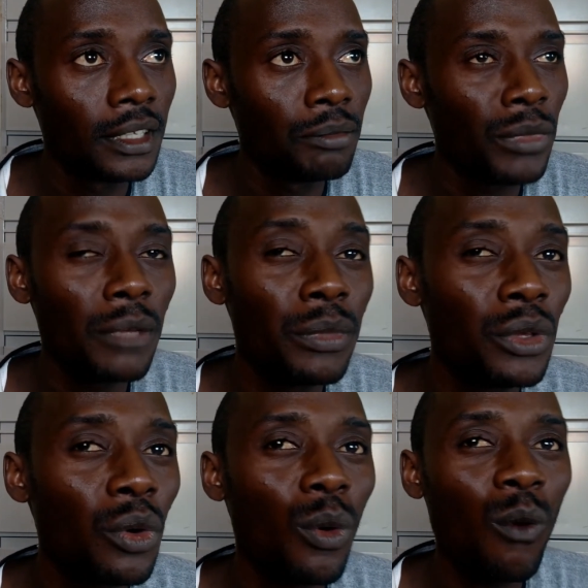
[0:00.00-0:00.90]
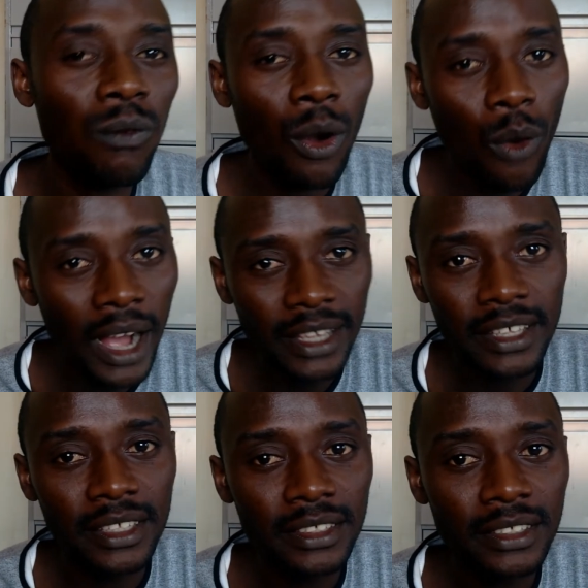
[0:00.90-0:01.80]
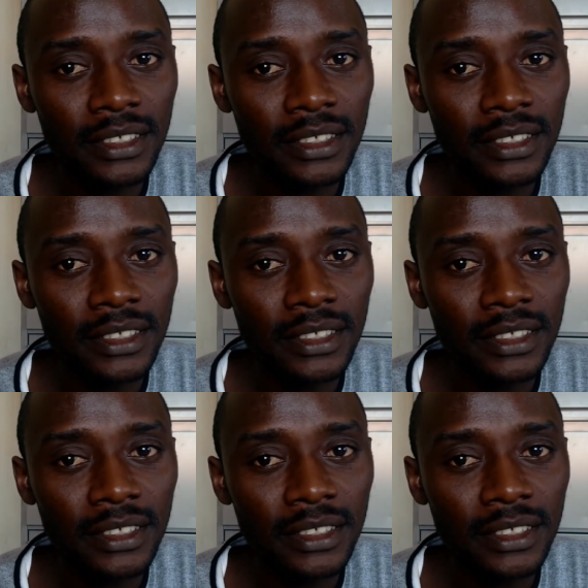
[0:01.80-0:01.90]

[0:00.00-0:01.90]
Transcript: Maybe you're overworking